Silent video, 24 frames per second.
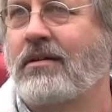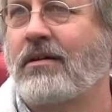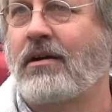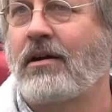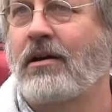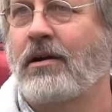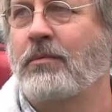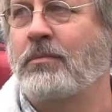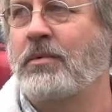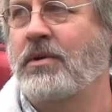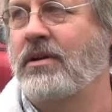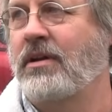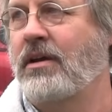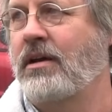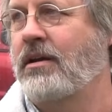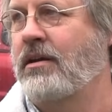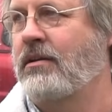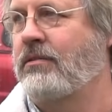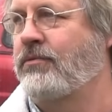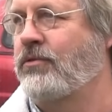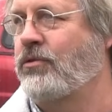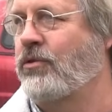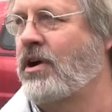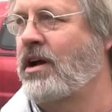carbon
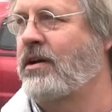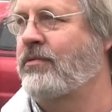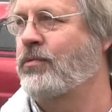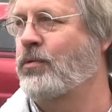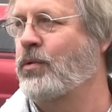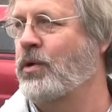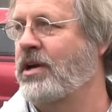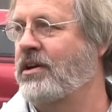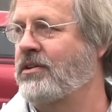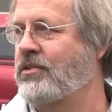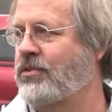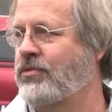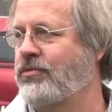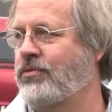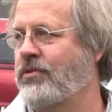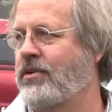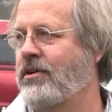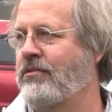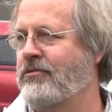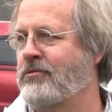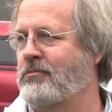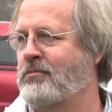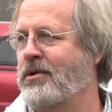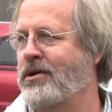negative driveways for
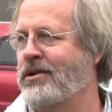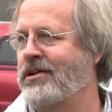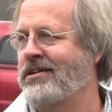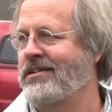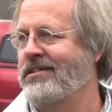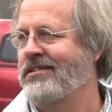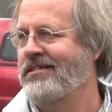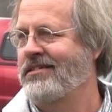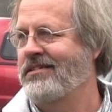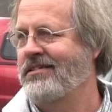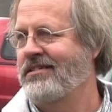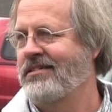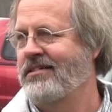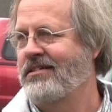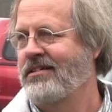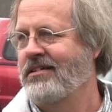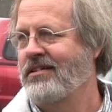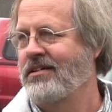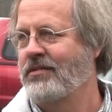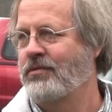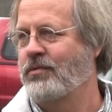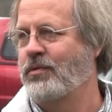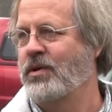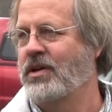everybody
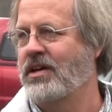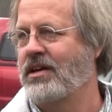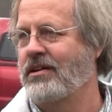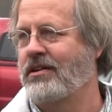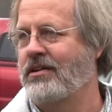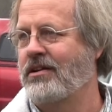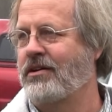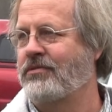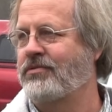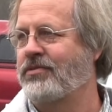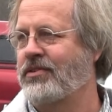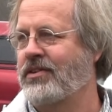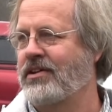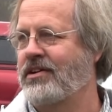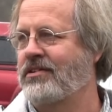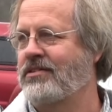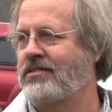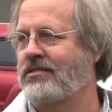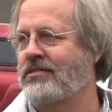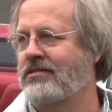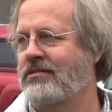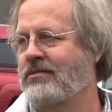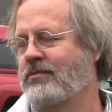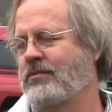if we get enough of this.
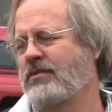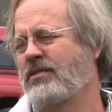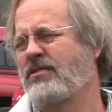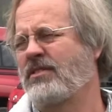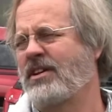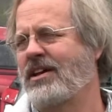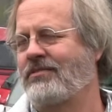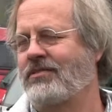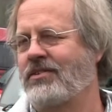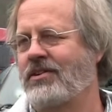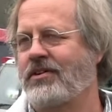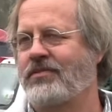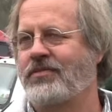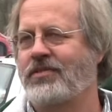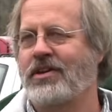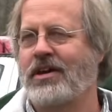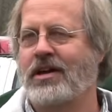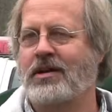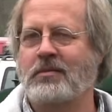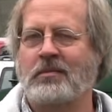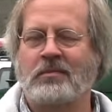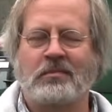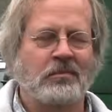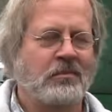We don't have enough
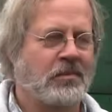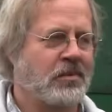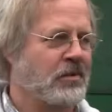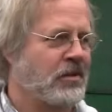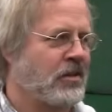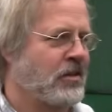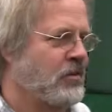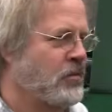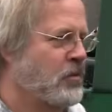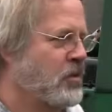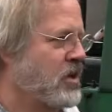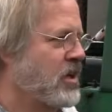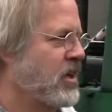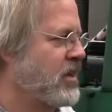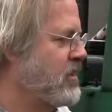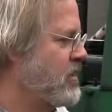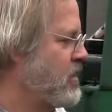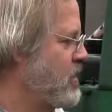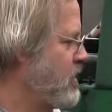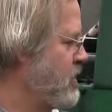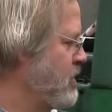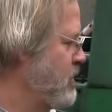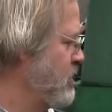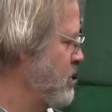yet. We're getting
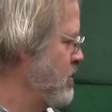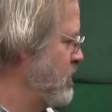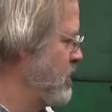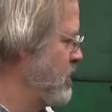there.